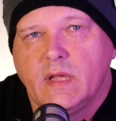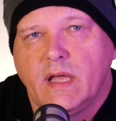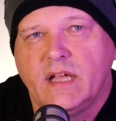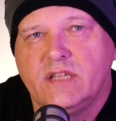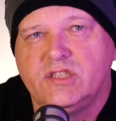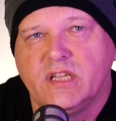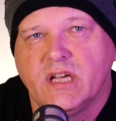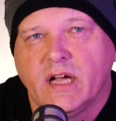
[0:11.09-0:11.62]

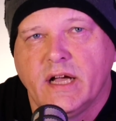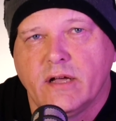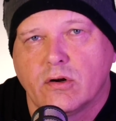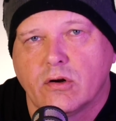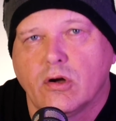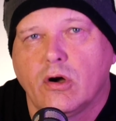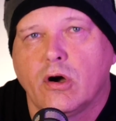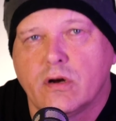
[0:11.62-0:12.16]
AGI,
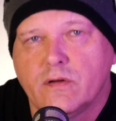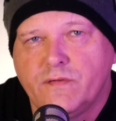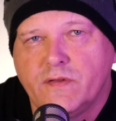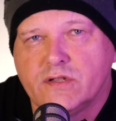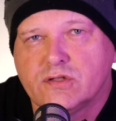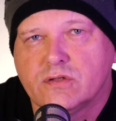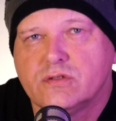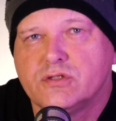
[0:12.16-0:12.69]
or
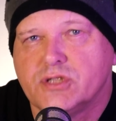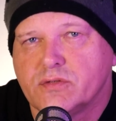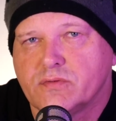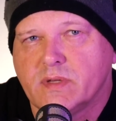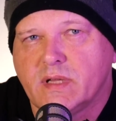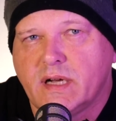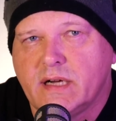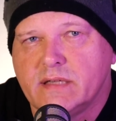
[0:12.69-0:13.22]
Artificial
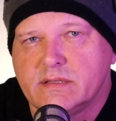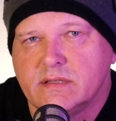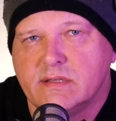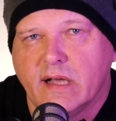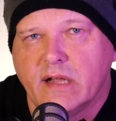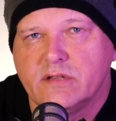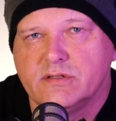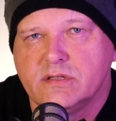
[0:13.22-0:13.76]
Generalized
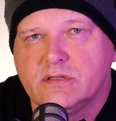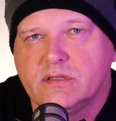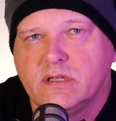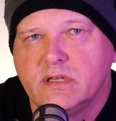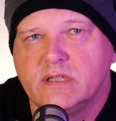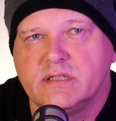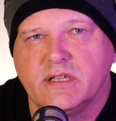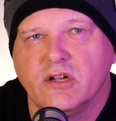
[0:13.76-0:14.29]
Intelligence,
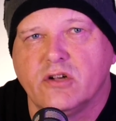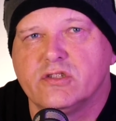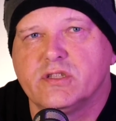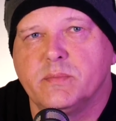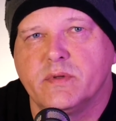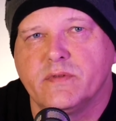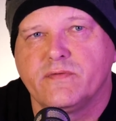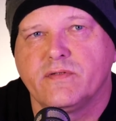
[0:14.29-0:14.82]
is the
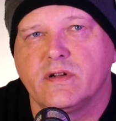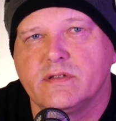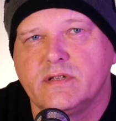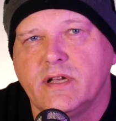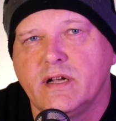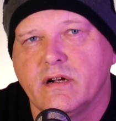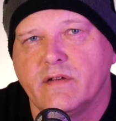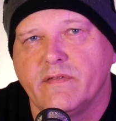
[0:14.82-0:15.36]
ultimate
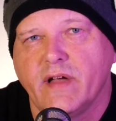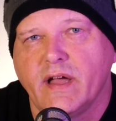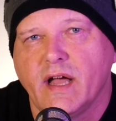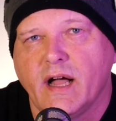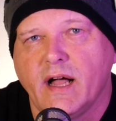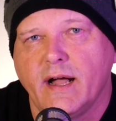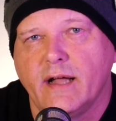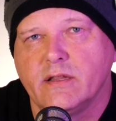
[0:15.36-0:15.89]
frontier of
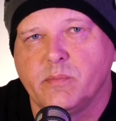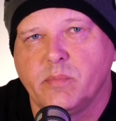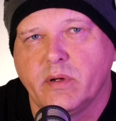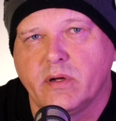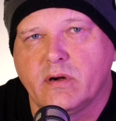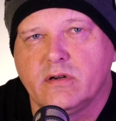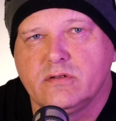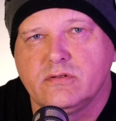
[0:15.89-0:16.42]
AI and the
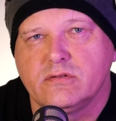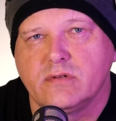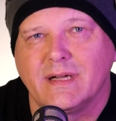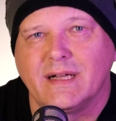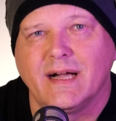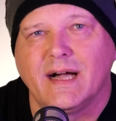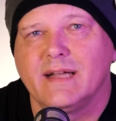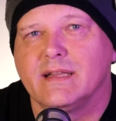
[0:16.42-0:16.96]
precursor to
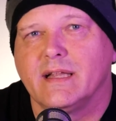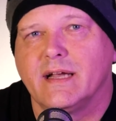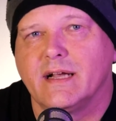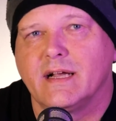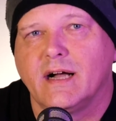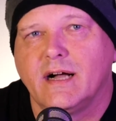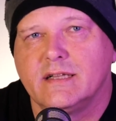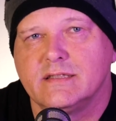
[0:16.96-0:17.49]

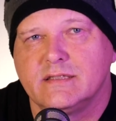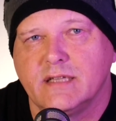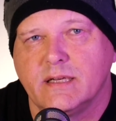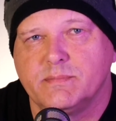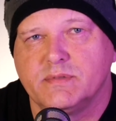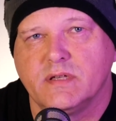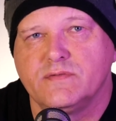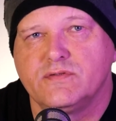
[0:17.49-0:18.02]
godlike
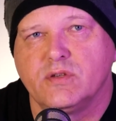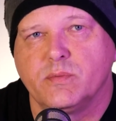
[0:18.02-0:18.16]
concepts of